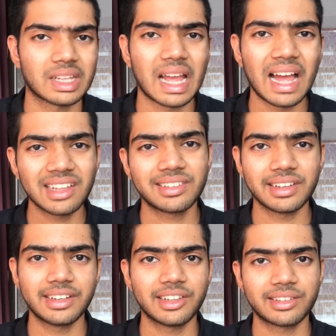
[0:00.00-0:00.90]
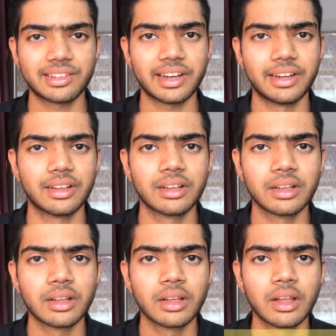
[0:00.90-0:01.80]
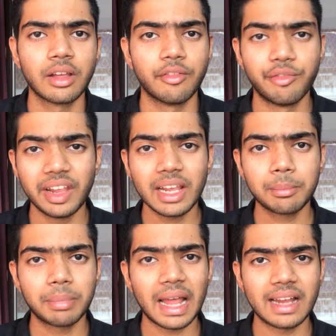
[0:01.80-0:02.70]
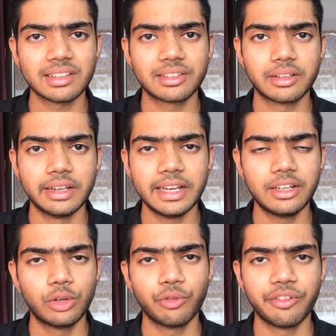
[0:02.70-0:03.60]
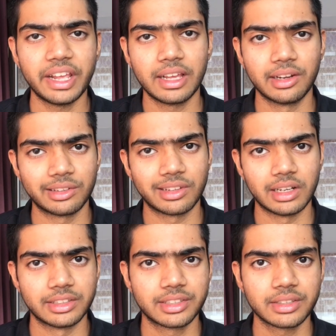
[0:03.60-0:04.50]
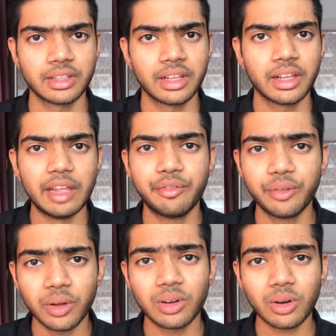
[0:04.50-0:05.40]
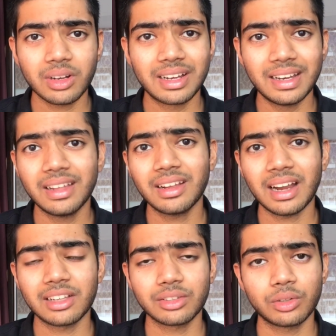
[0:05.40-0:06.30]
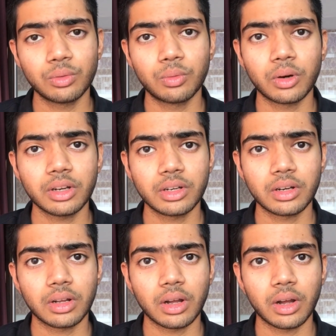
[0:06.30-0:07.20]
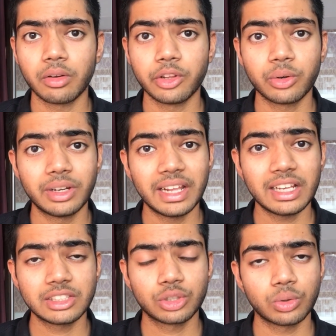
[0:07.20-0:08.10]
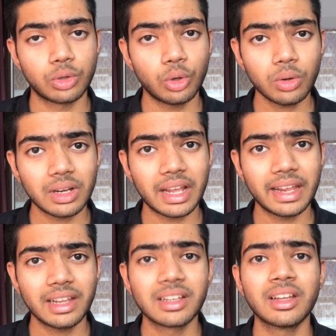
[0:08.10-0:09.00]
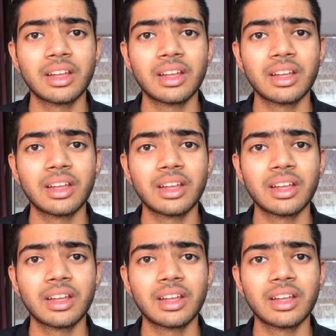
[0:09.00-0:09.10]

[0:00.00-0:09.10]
As it is said, vague plans lead to vague results. If you are not clear as to what your day should look like,